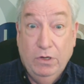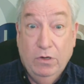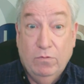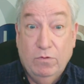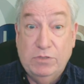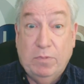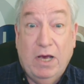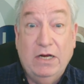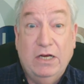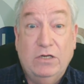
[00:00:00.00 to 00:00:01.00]

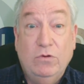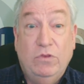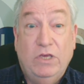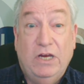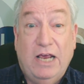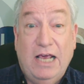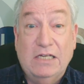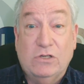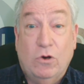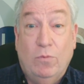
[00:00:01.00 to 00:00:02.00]
Responding to the
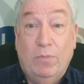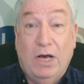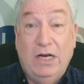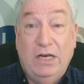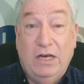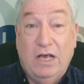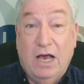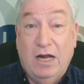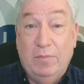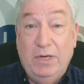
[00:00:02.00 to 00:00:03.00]
enhanced homebody
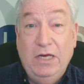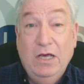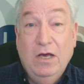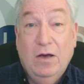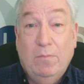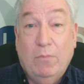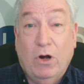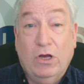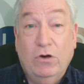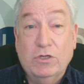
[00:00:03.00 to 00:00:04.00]
economy,
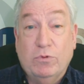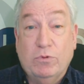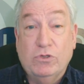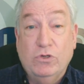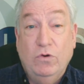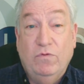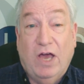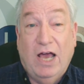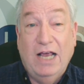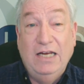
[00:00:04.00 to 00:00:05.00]
marketers pursued the
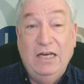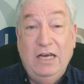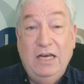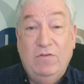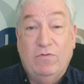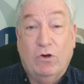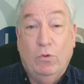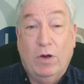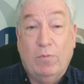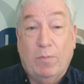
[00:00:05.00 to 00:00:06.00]
heightened need for
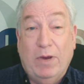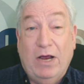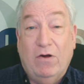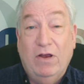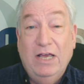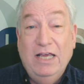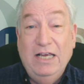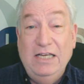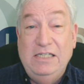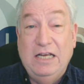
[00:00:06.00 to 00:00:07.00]
quick prepare,
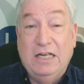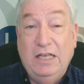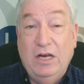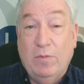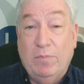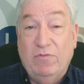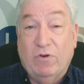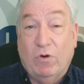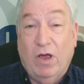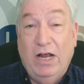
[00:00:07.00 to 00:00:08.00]
easy cleanup, and
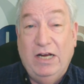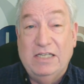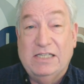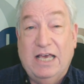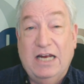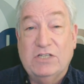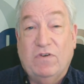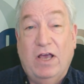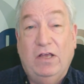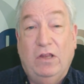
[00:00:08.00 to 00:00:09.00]

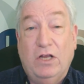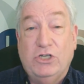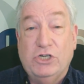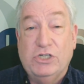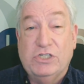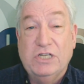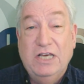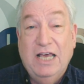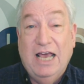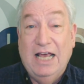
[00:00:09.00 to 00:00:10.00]
variety-satisfying lunches
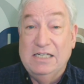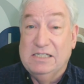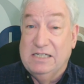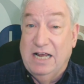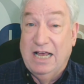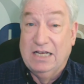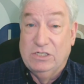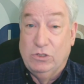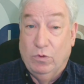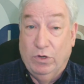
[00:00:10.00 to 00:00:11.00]
and snacks
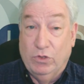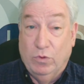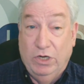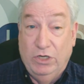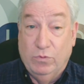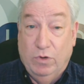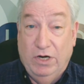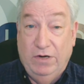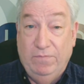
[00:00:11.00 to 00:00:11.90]
during twenty twenty.